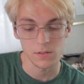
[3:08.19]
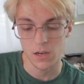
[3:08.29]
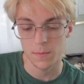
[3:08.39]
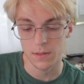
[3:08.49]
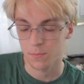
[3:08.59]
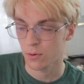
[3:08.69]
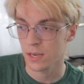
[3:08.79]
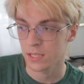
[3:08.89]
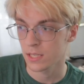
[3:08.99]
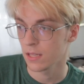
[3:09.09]
I'll talk about the
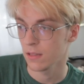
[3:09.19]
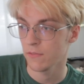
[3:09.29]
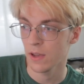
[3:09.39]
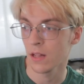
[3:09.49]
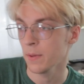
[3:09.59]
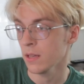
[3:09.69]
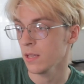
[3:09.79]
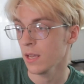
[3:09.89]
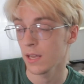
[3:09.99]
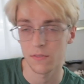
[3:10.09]
price and the
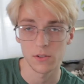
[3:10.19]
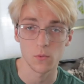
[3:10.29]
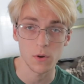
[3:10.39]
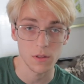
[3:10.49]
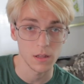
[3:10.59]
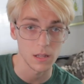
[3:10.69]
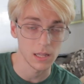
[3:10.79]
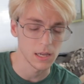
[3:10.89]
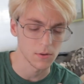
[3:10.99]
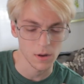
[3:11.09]
availability and if it's worth it
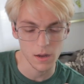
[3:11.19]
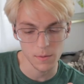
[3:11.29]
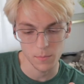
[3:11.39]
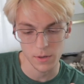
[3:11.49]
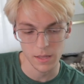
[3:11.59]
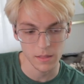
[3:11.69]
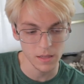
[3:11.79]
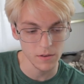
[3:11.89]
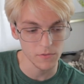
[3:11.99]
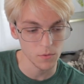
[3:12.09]
later on, but I
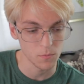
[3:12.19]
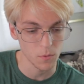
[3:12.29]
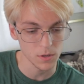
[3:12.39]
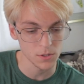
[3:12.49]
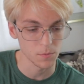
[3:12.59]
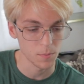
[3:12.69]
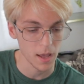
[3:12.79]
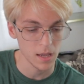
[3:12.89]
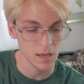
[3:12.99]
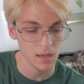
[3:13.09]
think for what you're
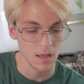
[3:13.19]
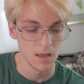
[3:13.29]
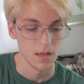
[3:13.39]
paying,